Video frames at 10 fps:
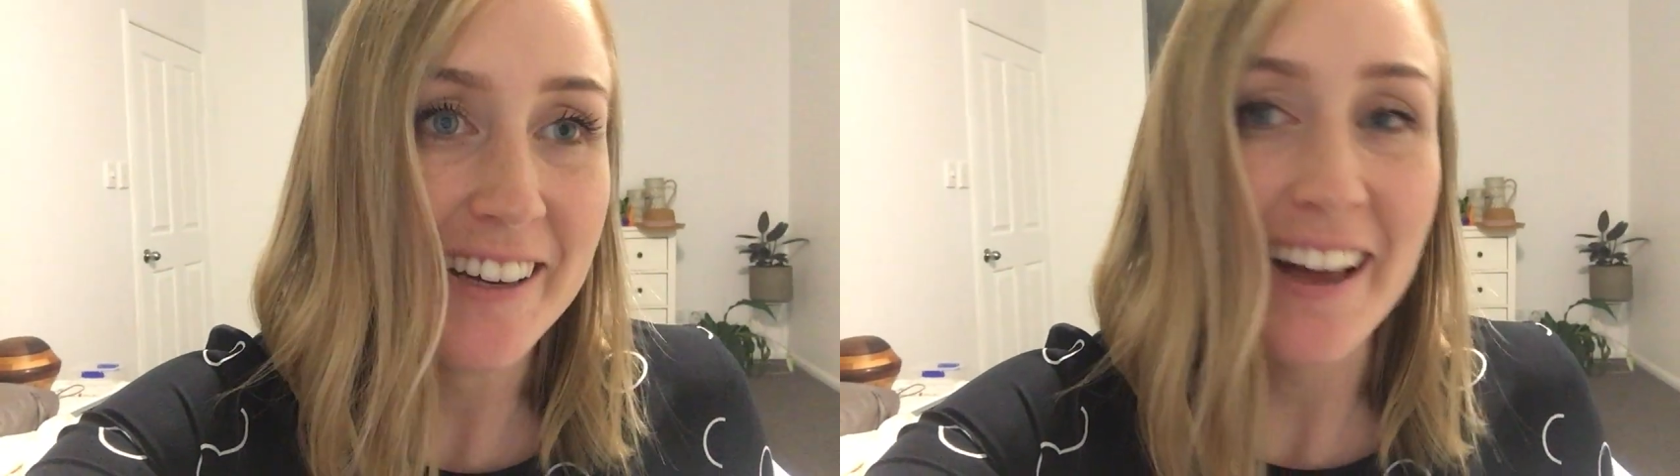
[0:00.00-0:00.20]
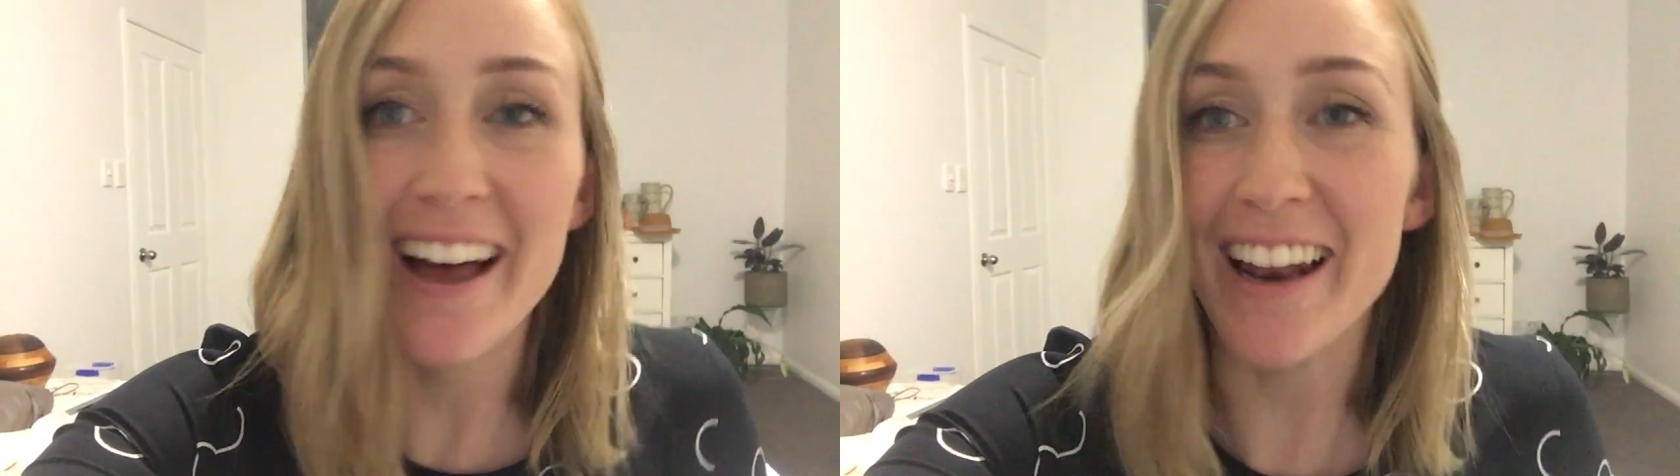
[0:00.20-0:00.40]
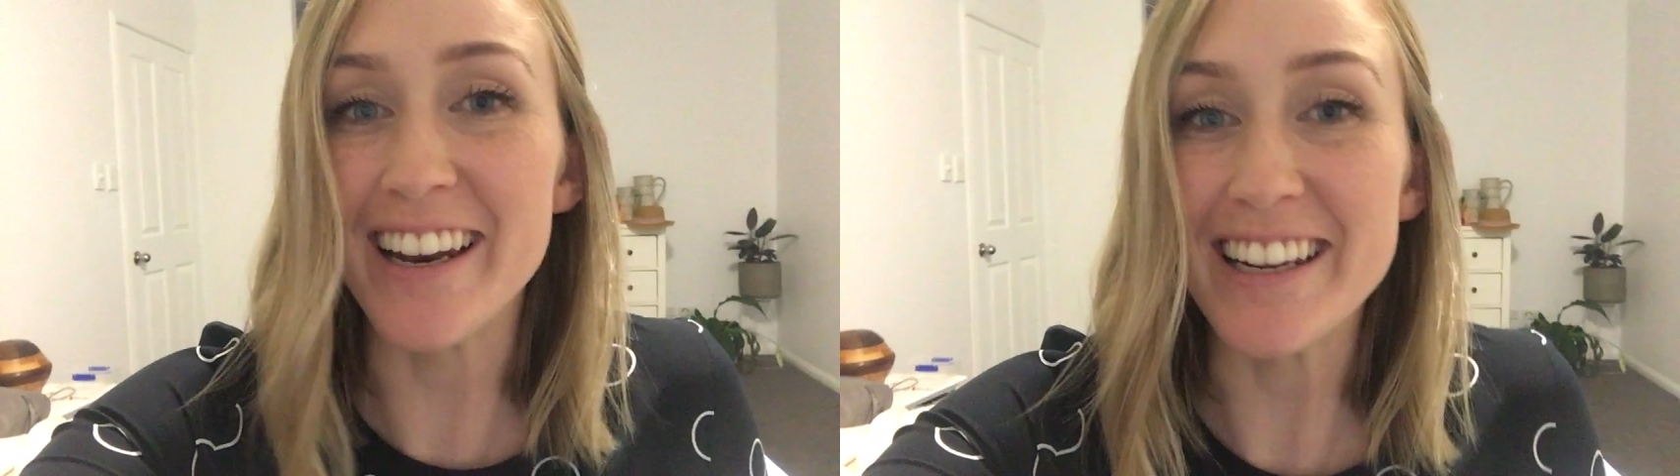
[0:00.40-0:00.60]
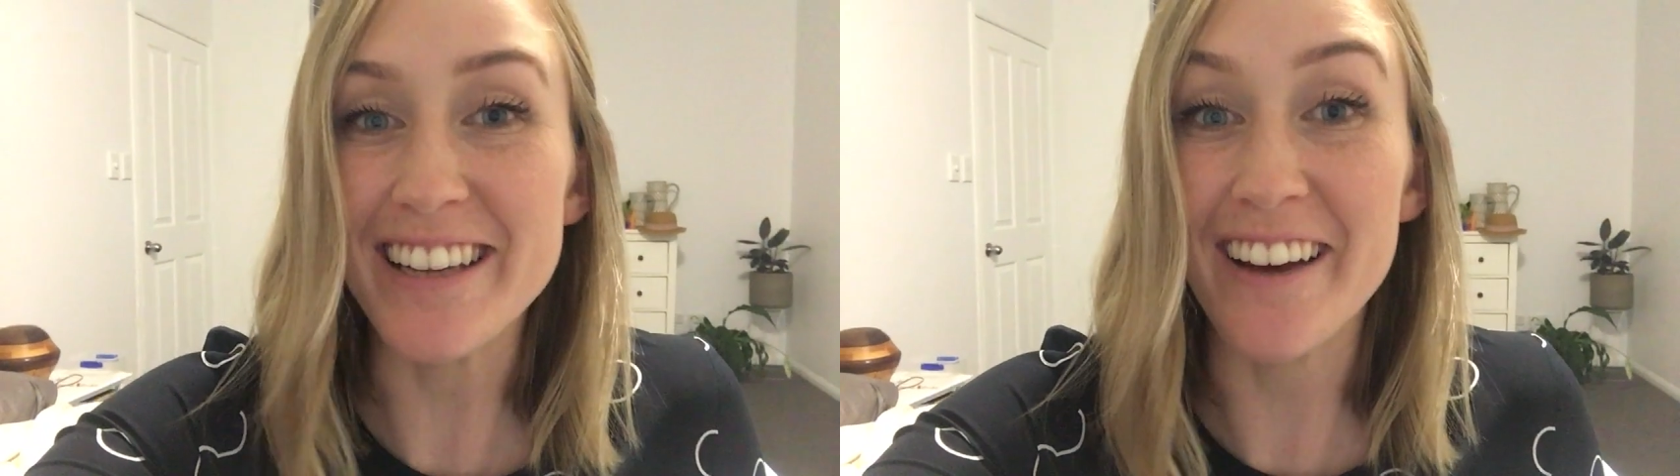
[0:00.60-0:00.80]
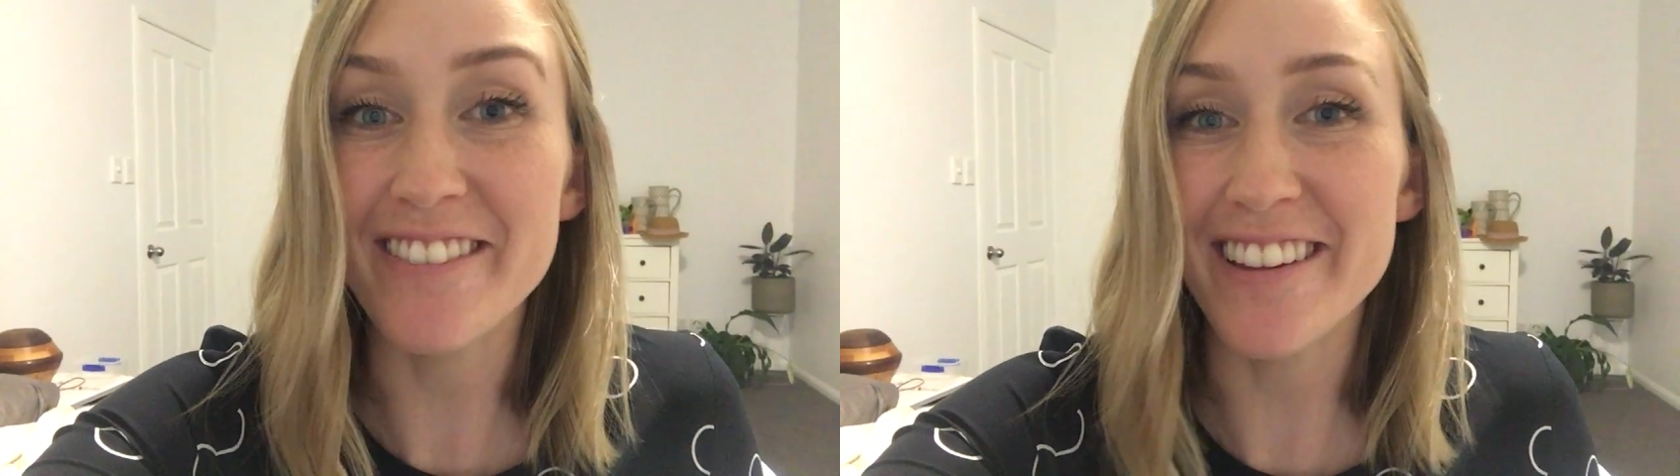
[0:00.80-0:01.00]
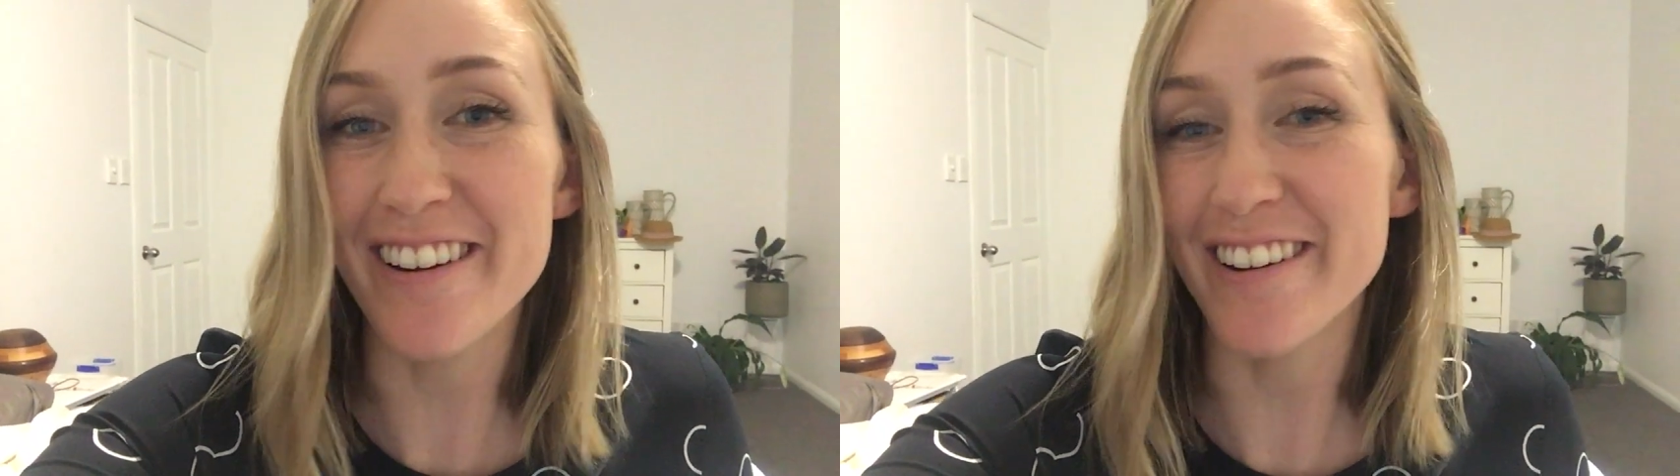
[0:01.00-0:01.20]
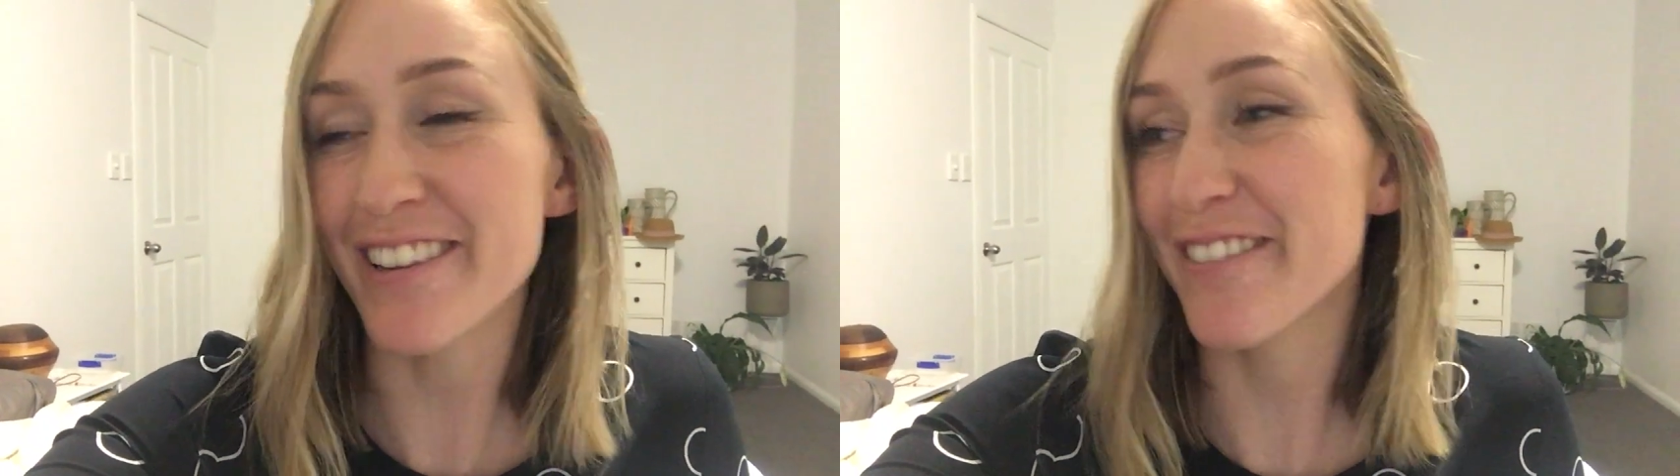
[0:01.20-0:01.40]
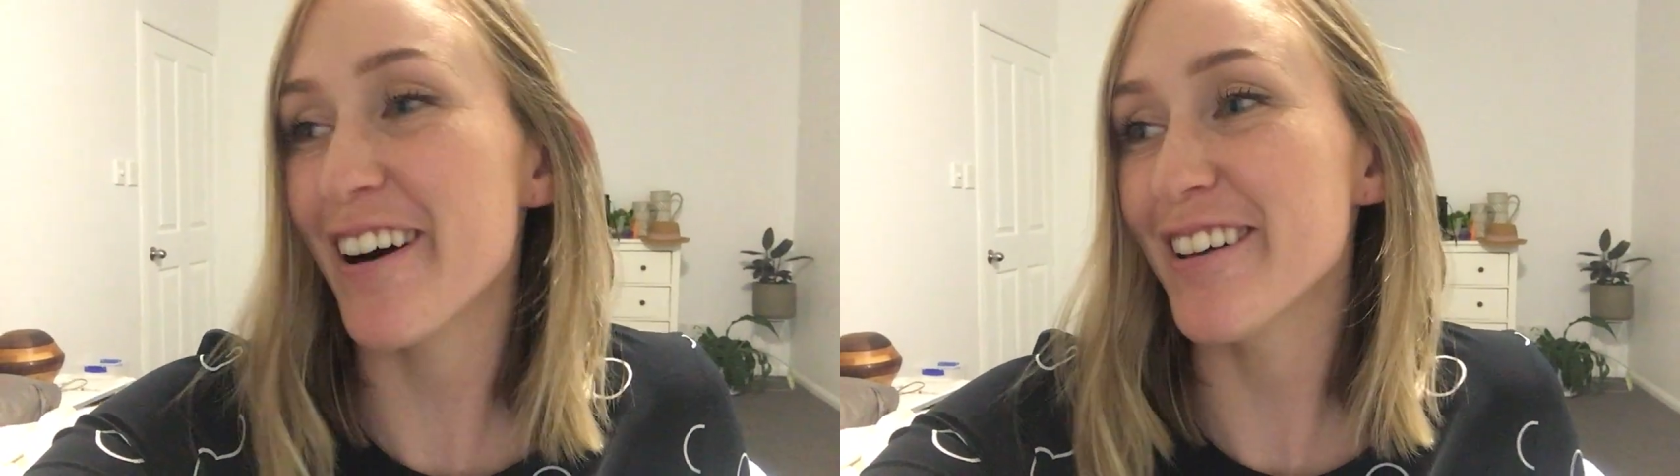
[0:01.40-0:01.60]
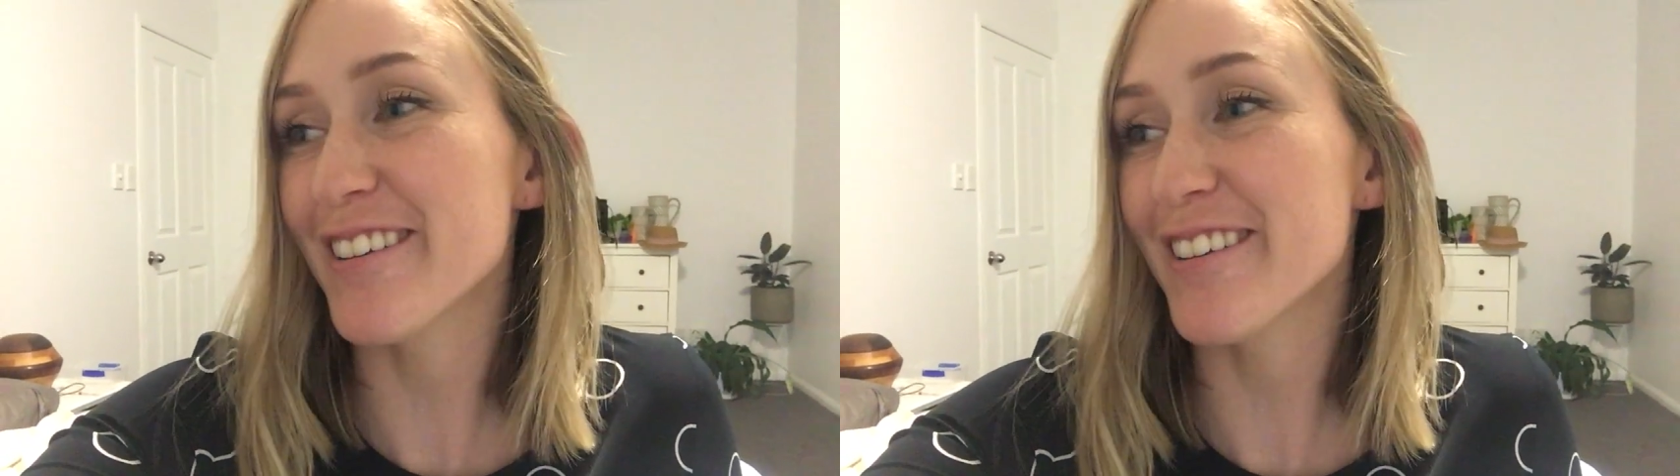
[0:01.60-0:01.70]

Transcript: I need to have dinner as well.